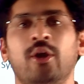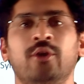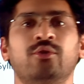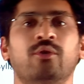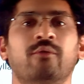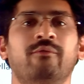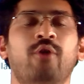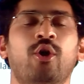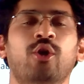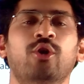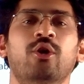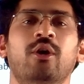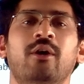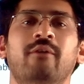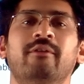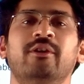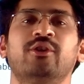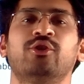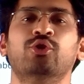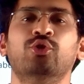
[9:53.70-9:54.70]
have to
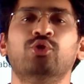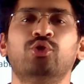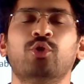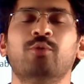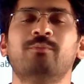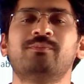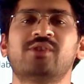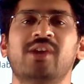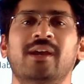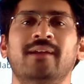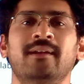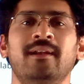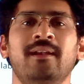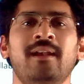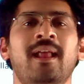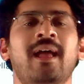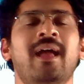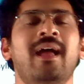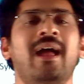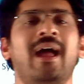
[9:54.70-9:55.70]
follow our YouTube
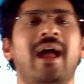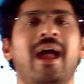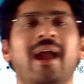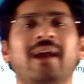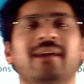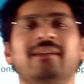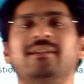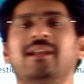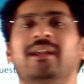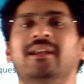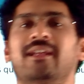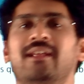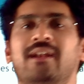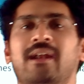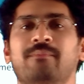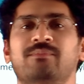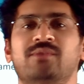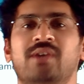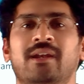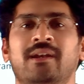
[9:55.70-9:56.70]
channel and
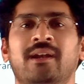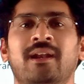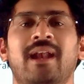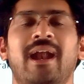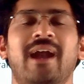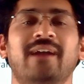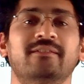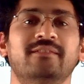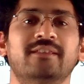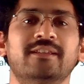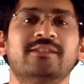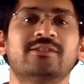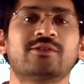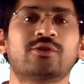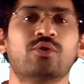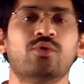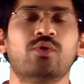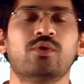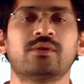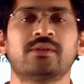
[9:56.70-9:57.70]
Telegram channel, and this
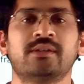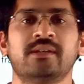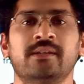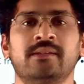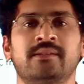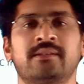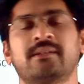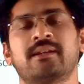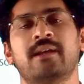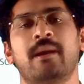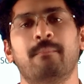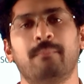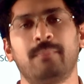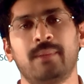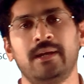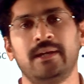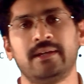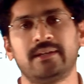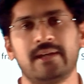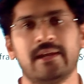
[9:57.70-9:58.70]
course is
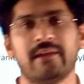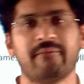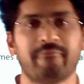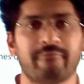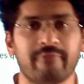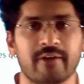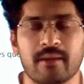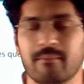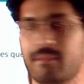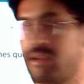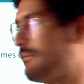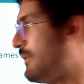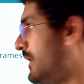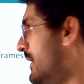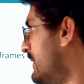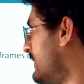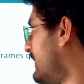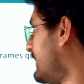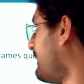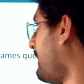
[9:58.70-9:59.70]
completely free, my
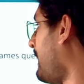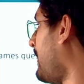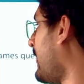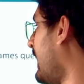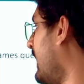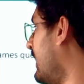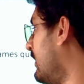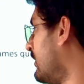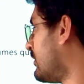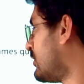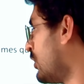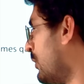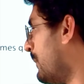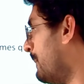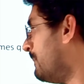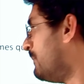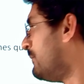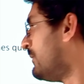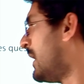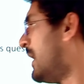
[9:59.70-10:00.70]
friends.
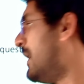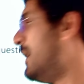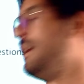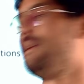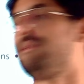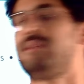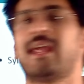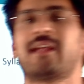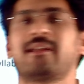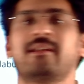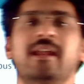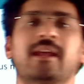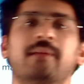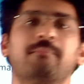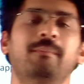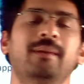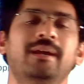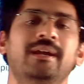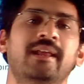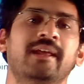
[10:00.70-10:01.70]
So
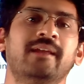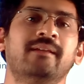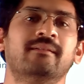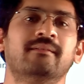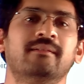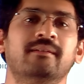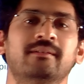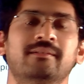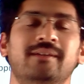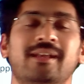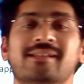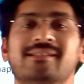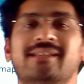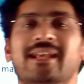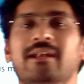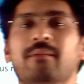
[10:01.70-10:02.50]
technique building. Does